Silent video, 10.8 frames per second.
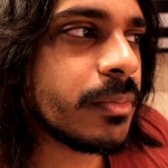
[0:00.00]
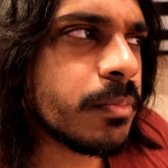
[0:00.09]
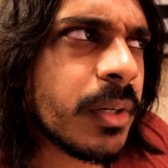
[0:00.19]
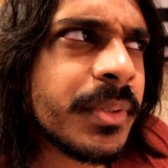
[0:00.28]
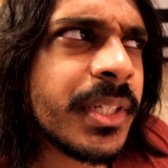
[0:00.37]

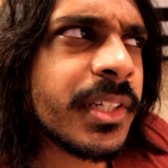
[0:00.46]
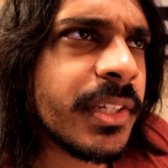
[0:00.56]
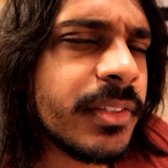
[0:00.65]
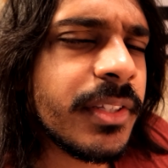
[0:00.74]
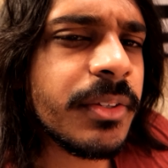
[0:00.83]
probably gonna
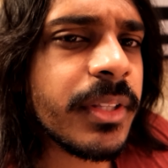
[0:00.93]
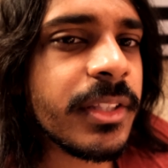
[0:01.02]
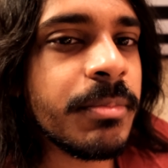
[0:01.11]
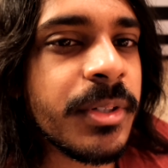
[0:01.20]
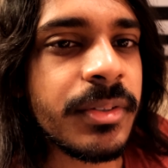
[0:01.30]
continue
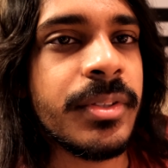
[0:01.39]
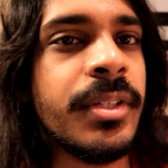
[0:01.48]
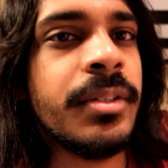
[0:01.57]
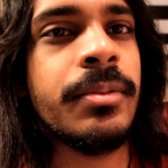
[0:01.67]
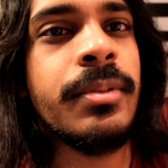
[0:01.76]
that tomorrow.
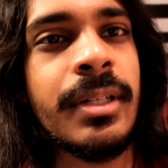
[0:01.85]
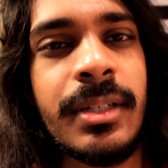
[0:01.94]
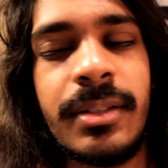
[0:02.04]
So